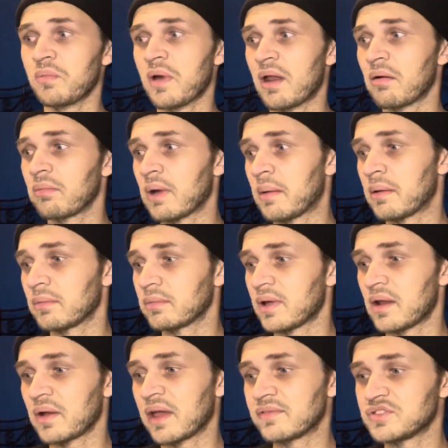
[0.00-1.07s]
I don't. I don't. I
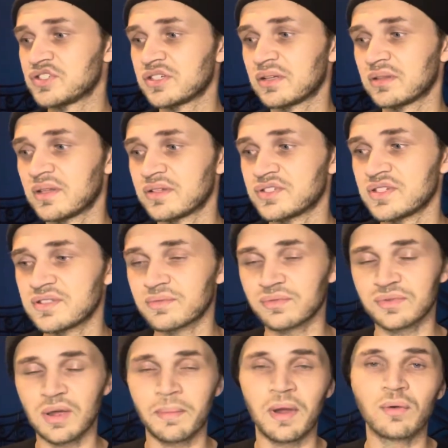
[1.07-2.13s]
don't give a shit that she's
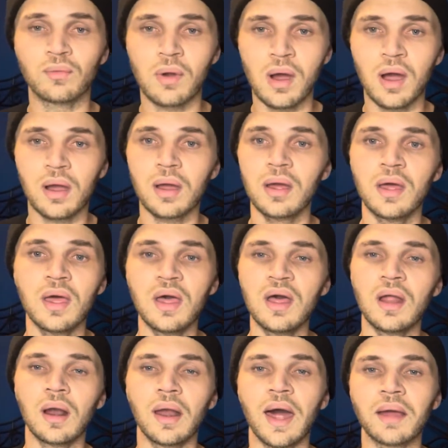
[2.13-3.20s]
talking about rock,
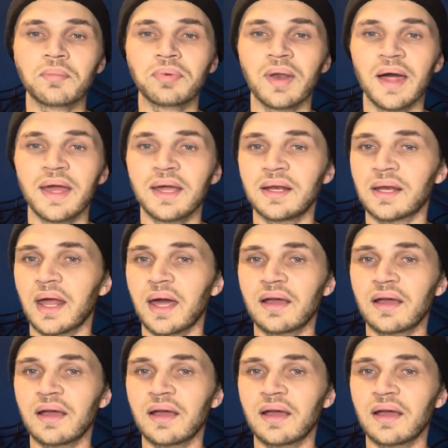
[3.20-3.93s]
like playing like.